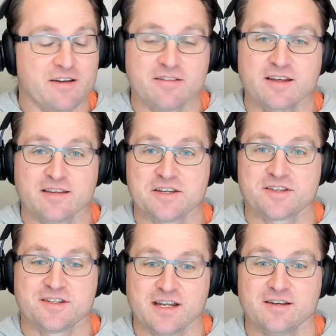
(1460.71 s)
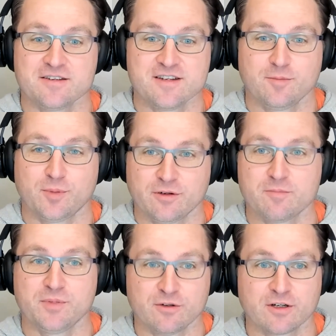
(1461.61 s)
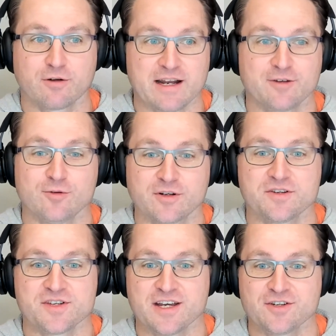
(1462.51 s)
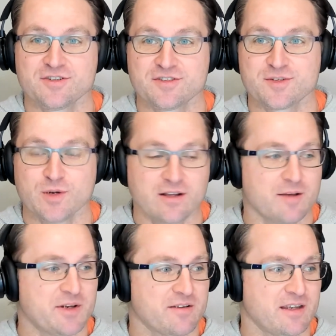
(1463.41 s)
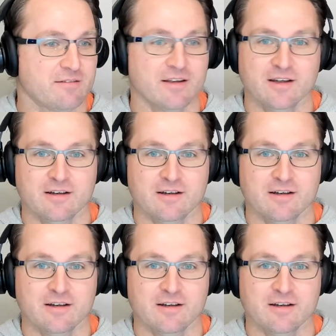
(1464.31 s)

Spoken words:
And I think that's the tendency of bureaucratic organizations as well. I mean, I think,